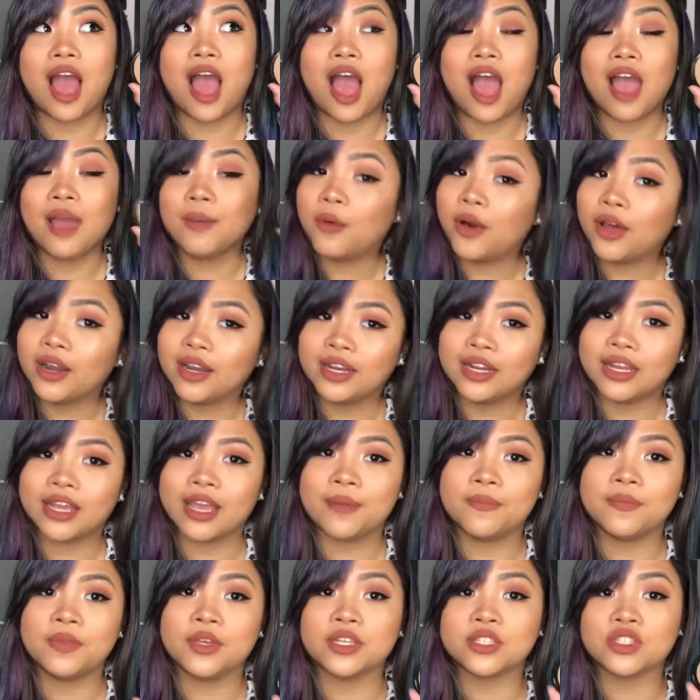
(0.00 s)
I bought it
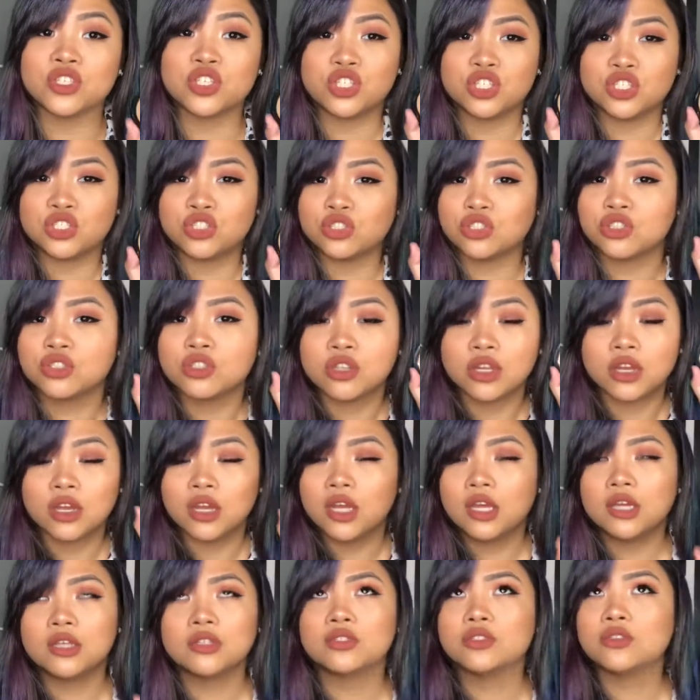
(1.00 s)
again because this is just
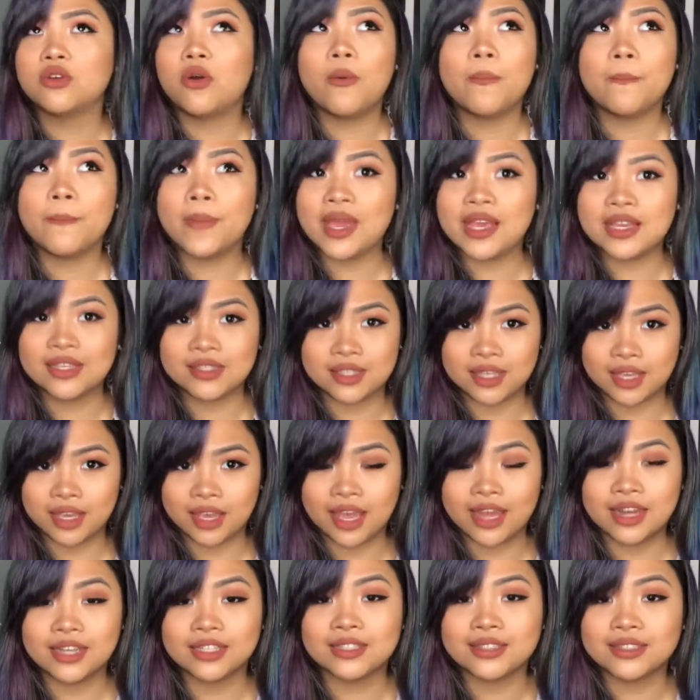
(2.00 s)
so amazing,
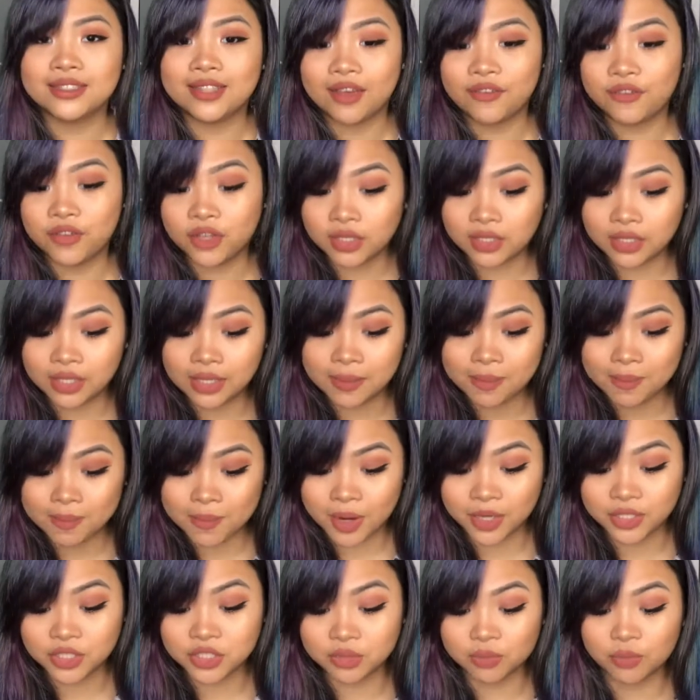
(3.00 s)
and it's definitely
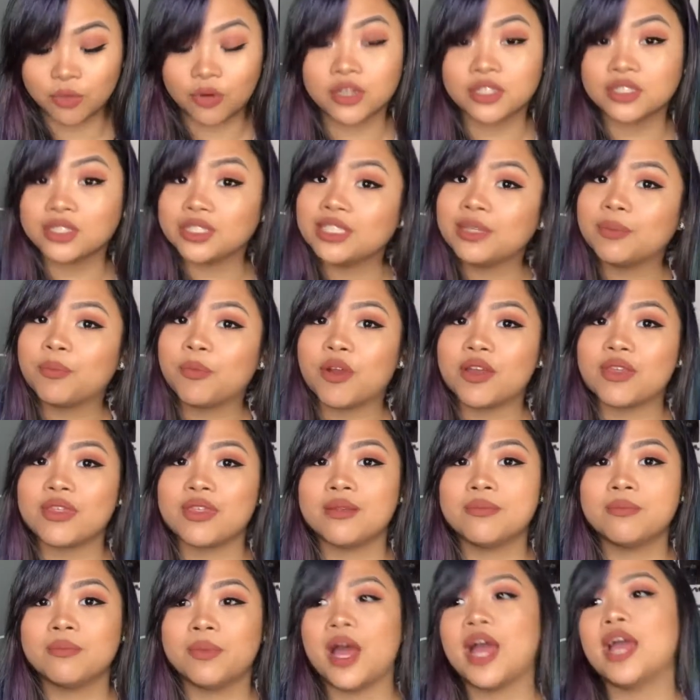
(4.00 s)
much more cheaper
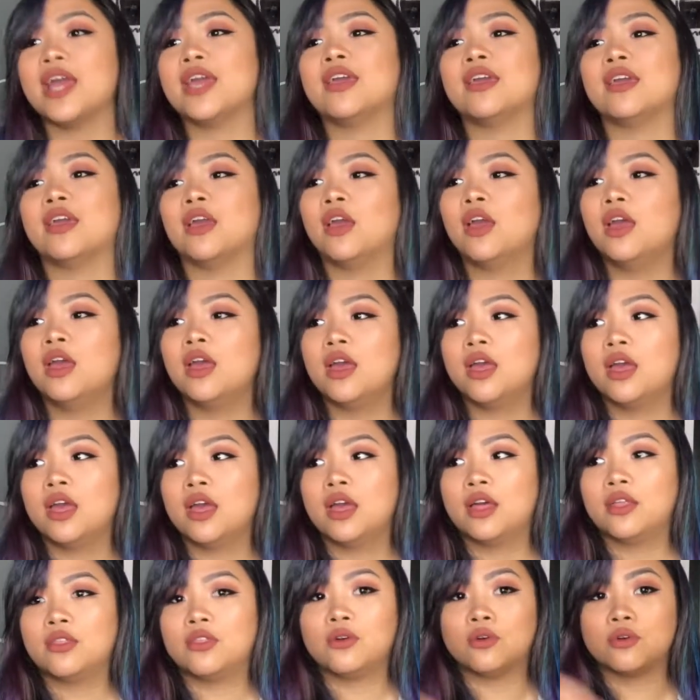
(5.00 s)
than buying
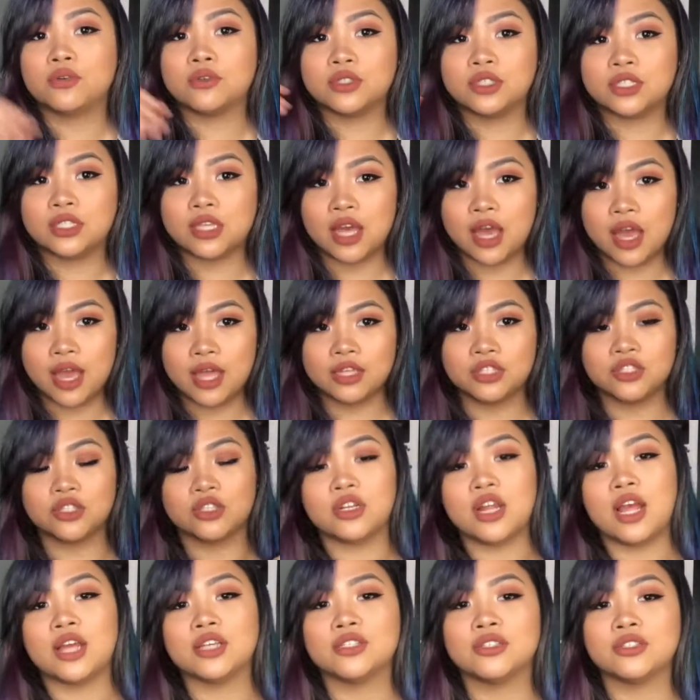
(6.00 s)
those
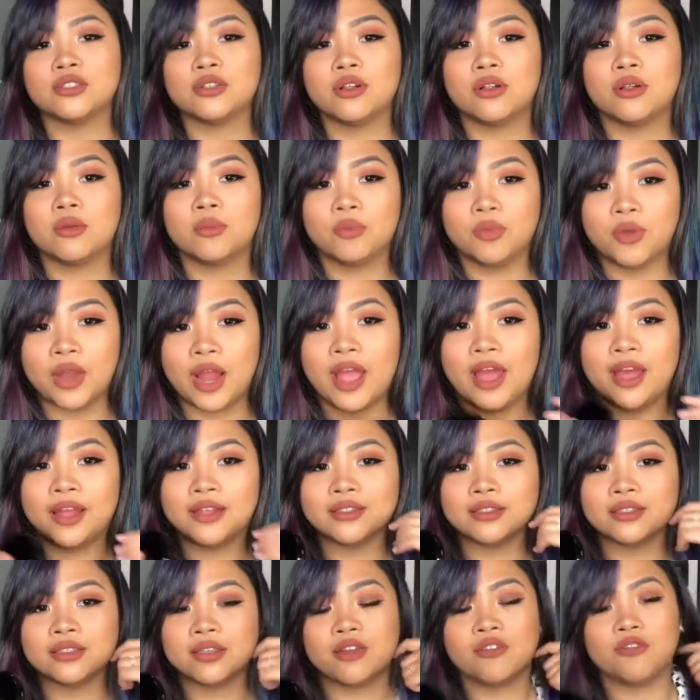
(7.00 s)
international
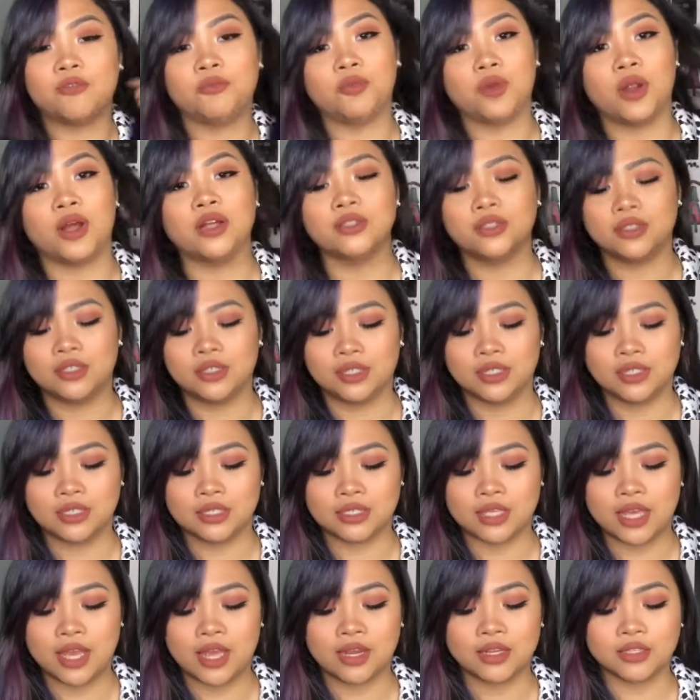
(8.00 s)
brands of
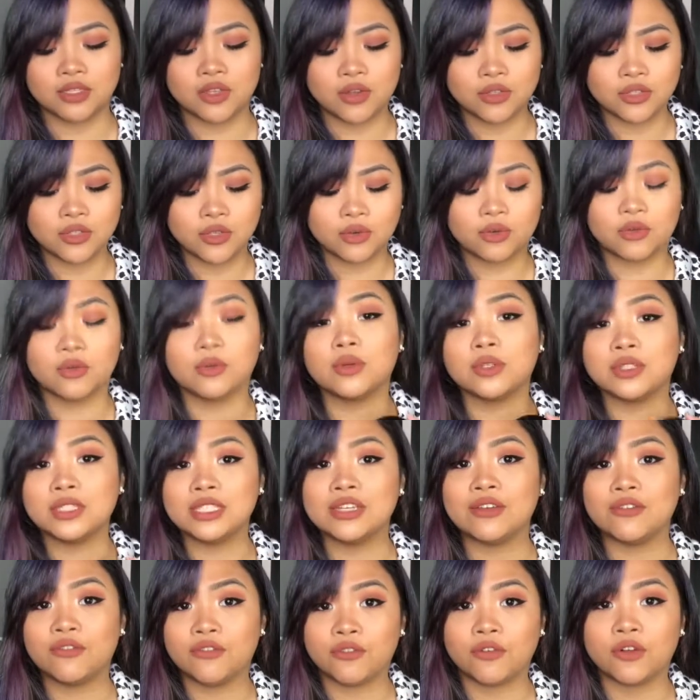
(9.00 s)
bronzers, and it's also
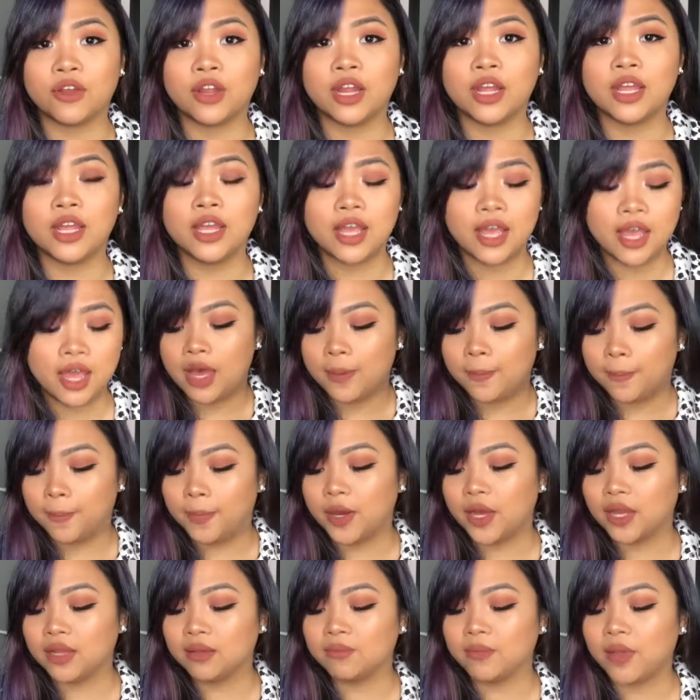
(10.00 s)
cruelty free.
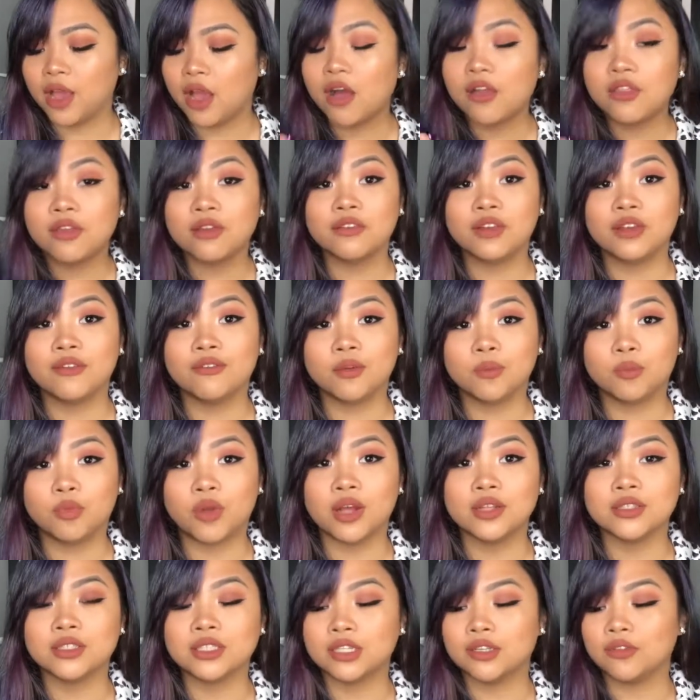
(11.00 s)
But my other favorite
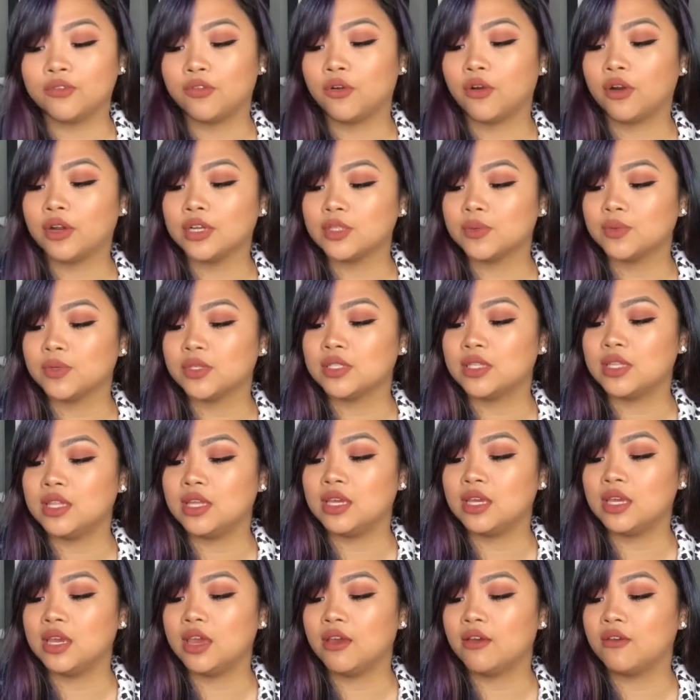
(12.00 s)
bronzer, of course, was
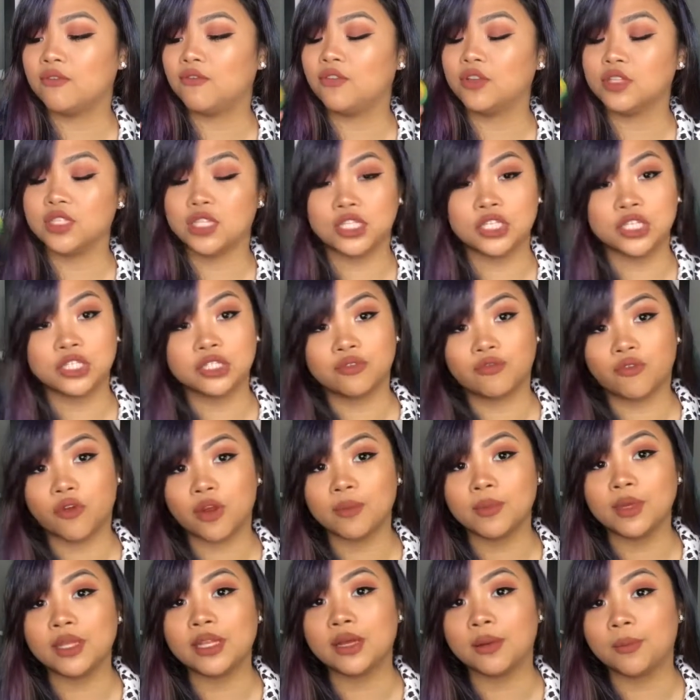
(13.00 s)
the Physicians
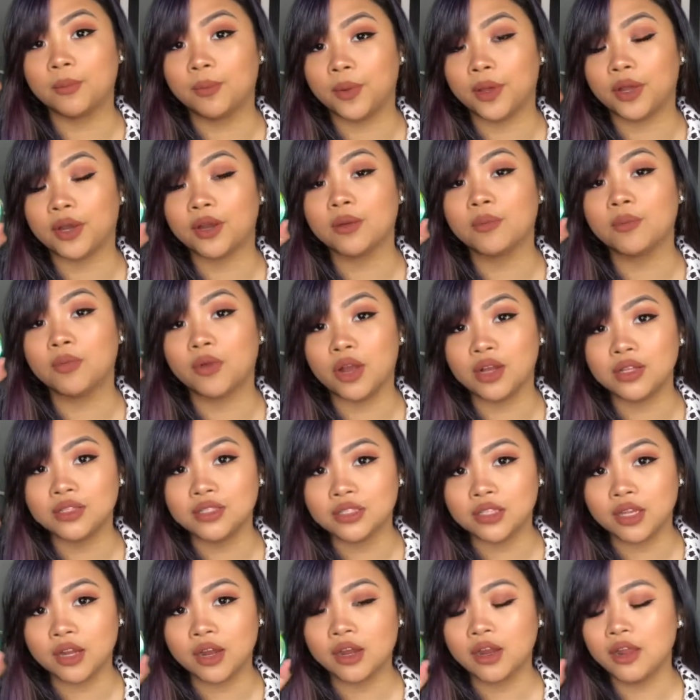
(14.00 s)
Formula Butter
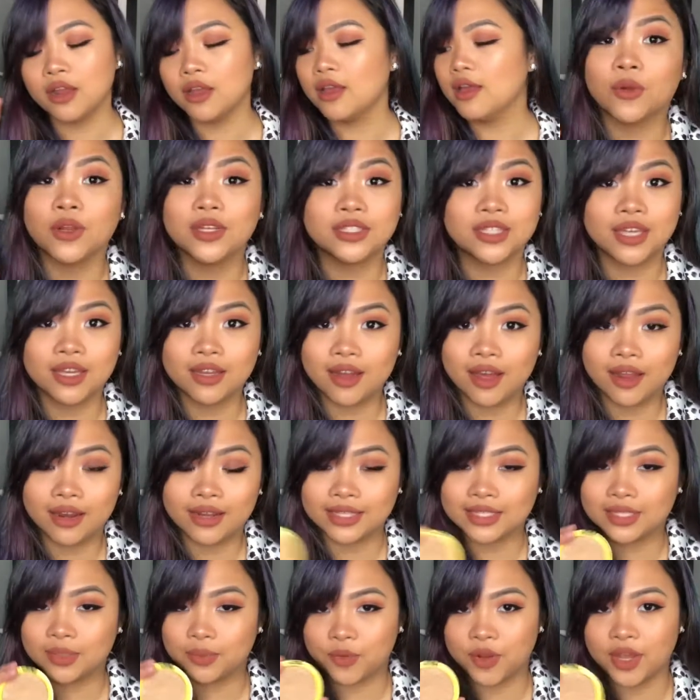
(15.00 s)
Bronzer. Words cannot
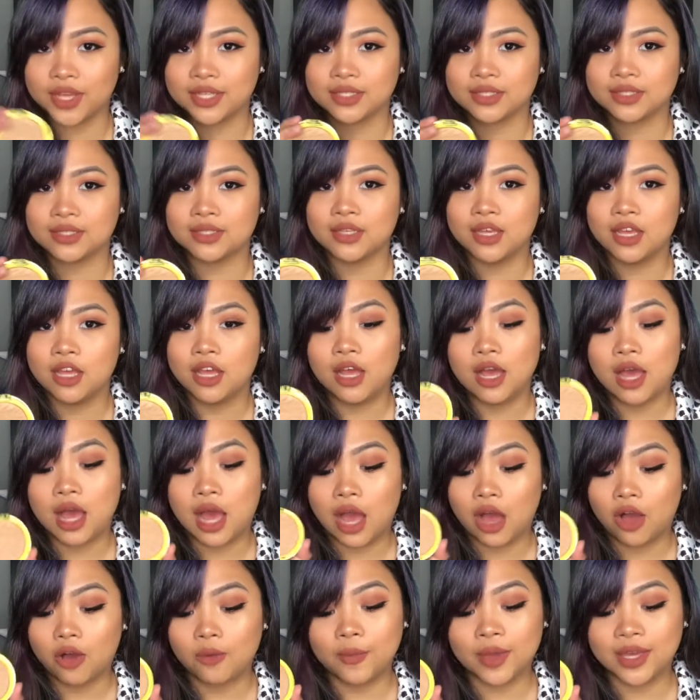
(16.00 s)
express
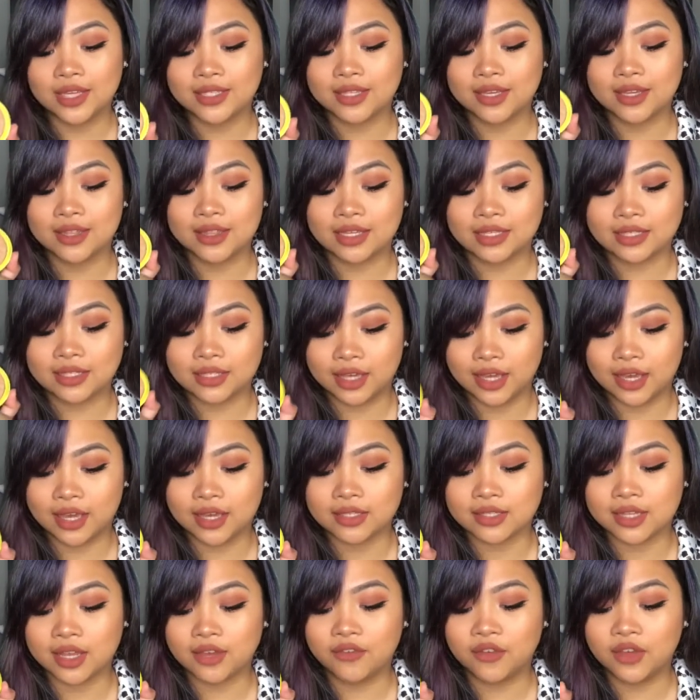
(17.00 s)
how amazing this
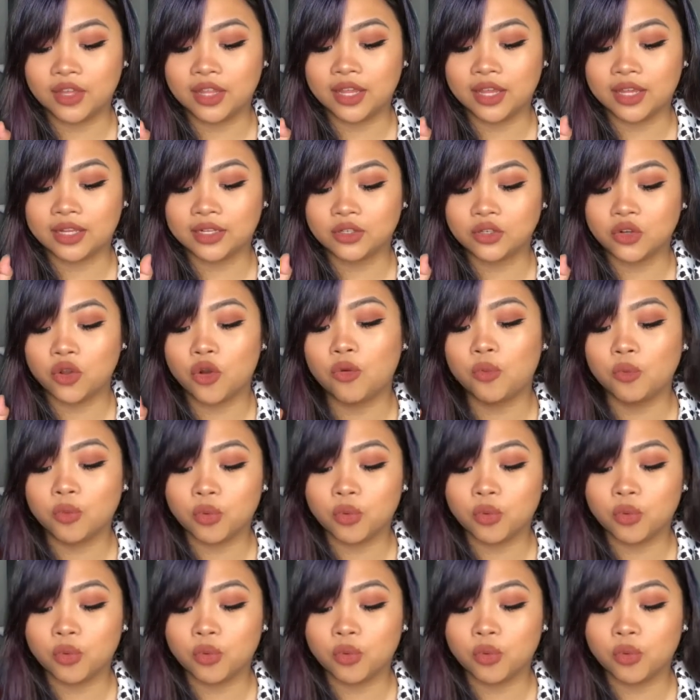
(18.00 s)
is. I feel like no